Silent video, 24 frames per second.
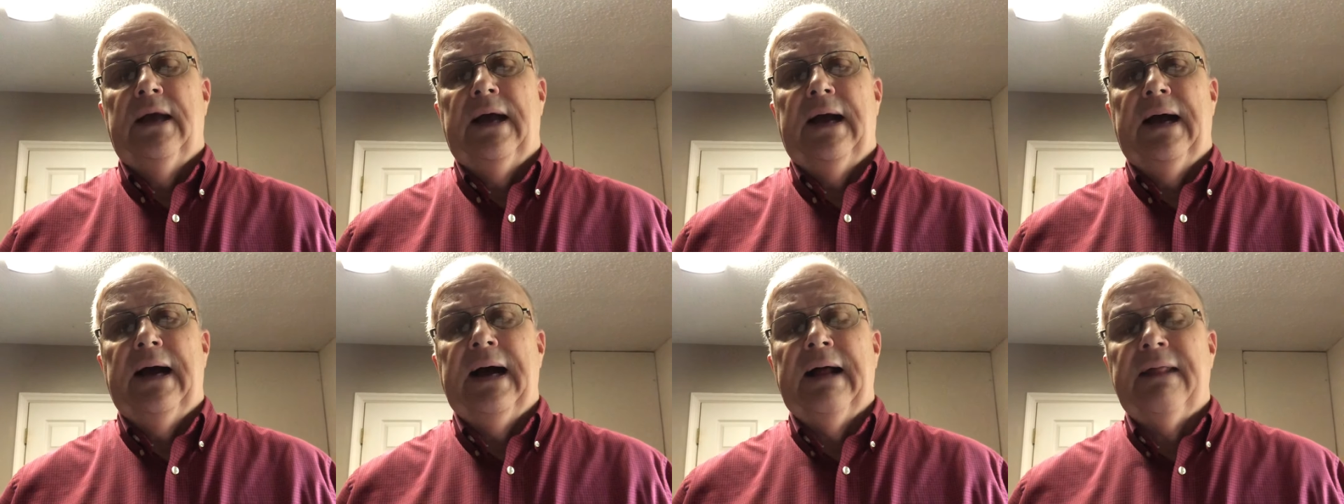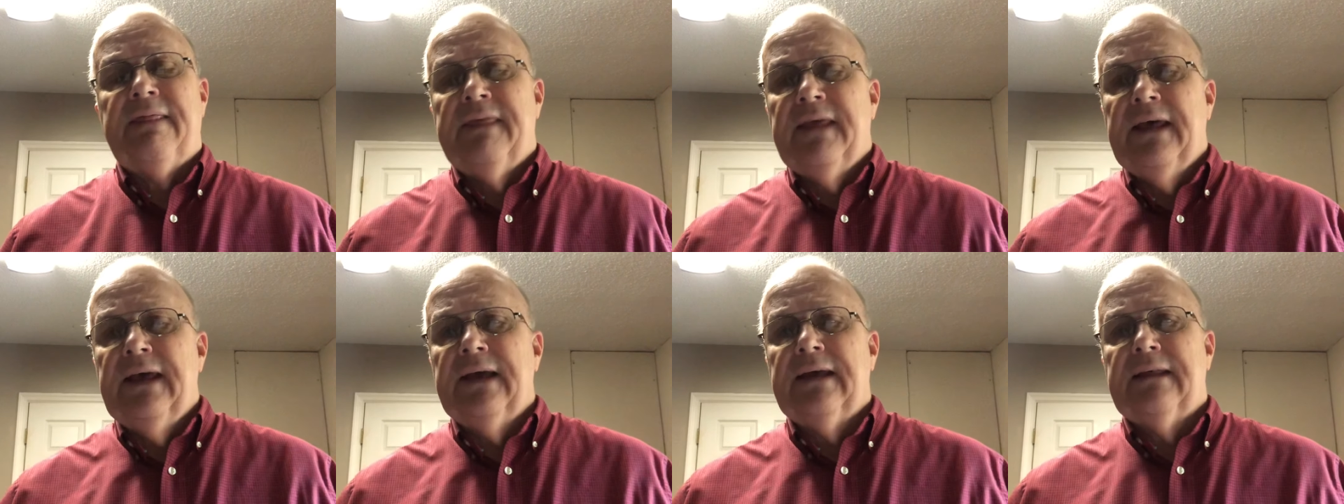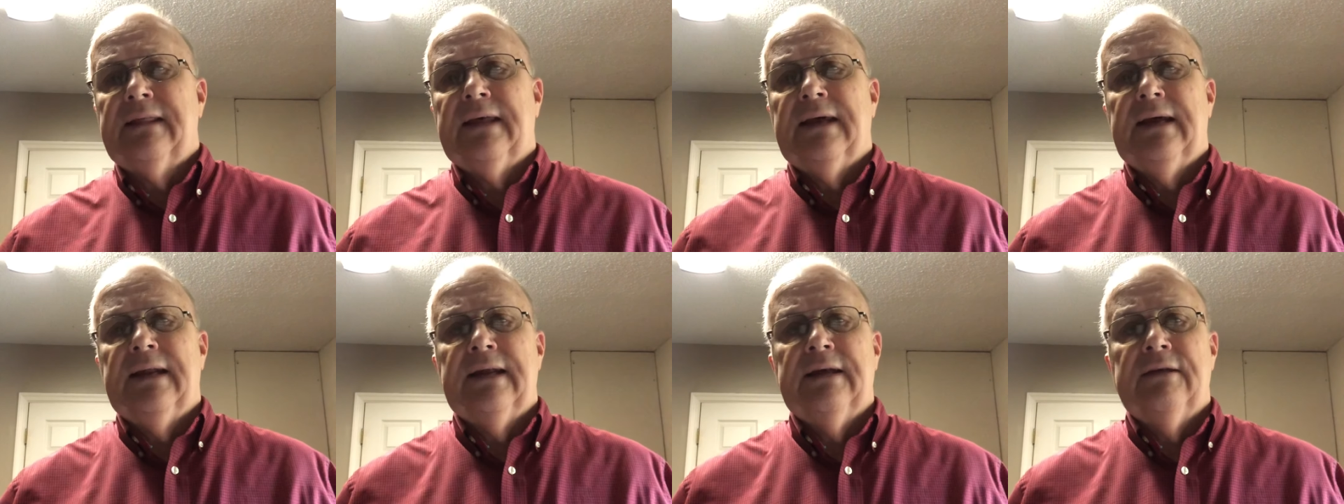I think
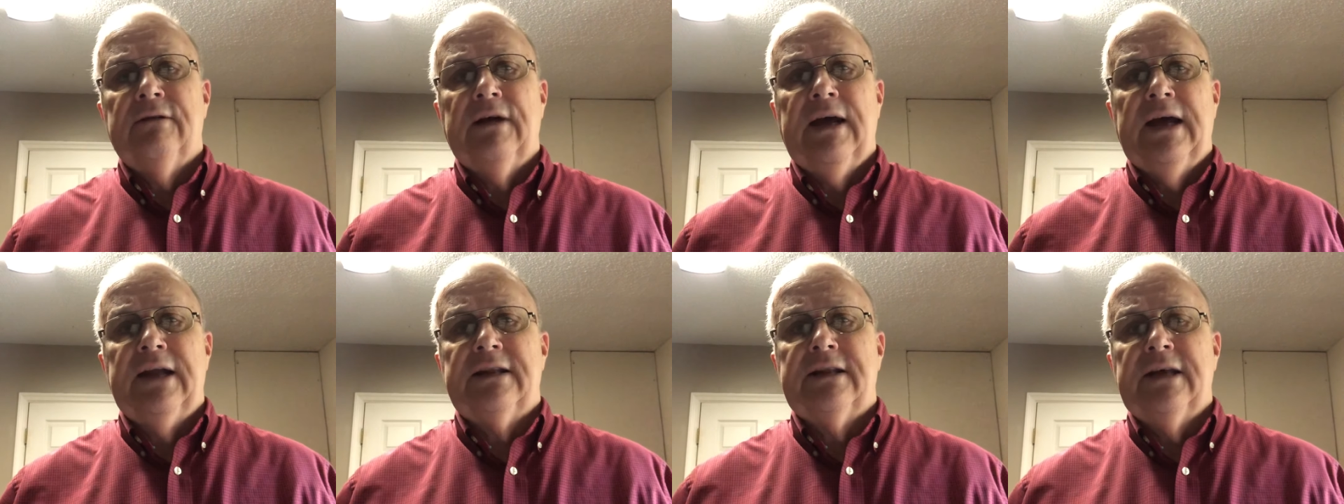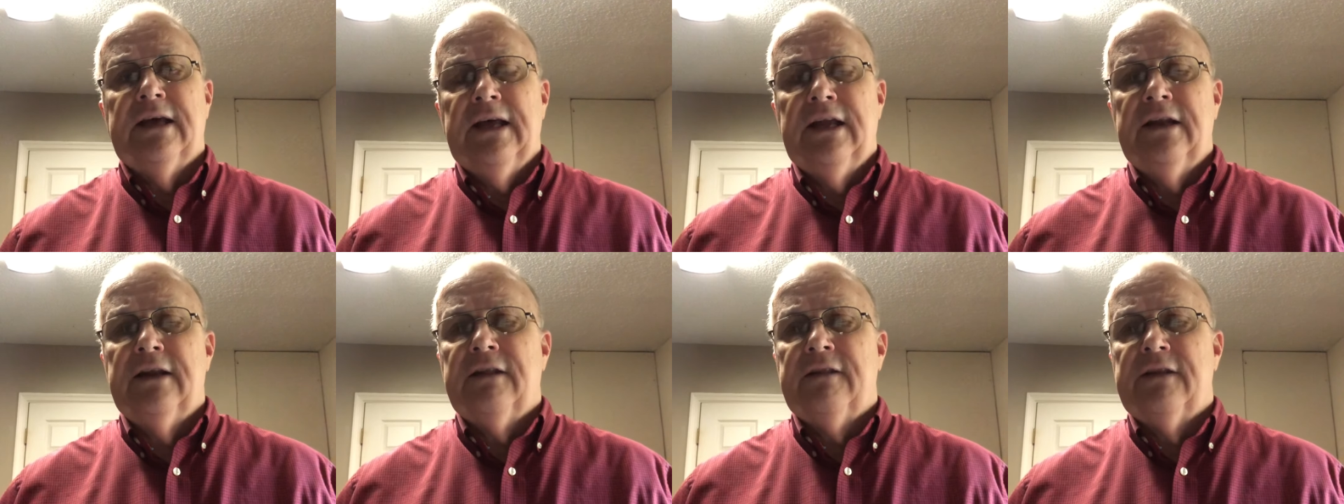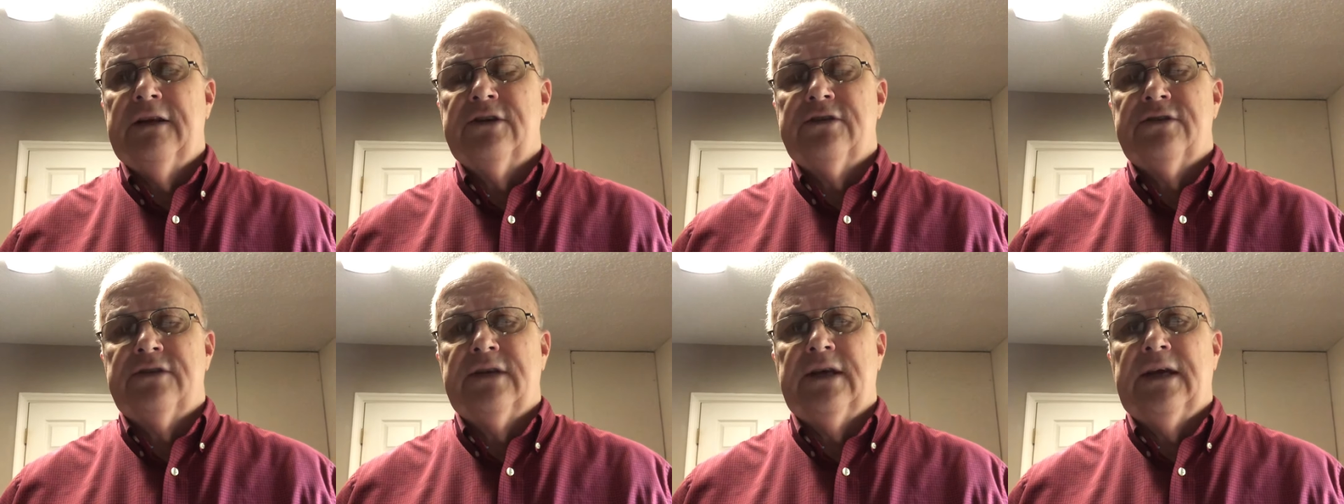that at the end of
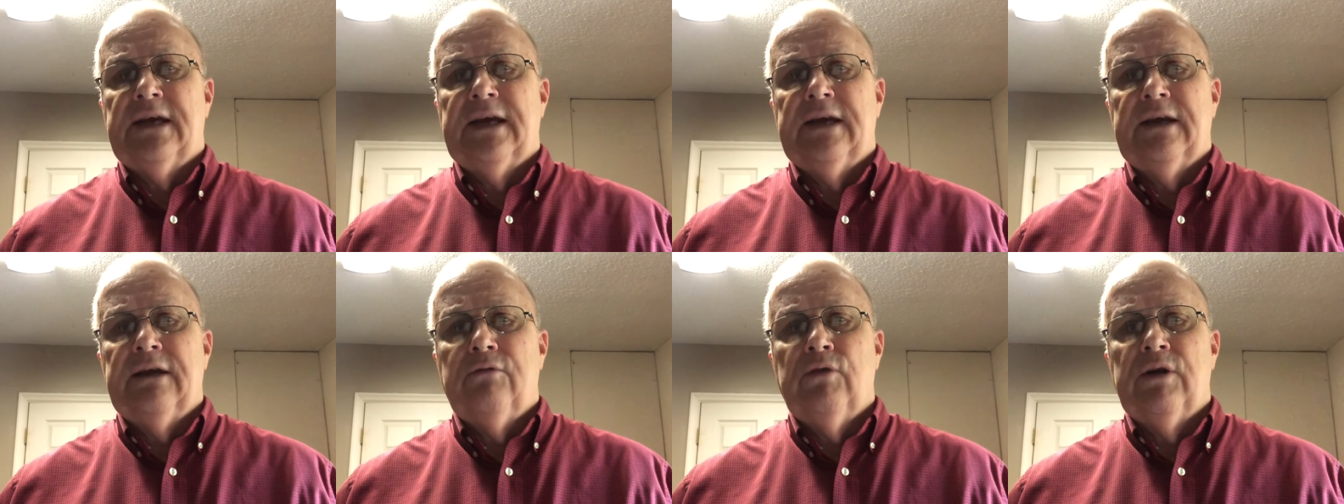this thing,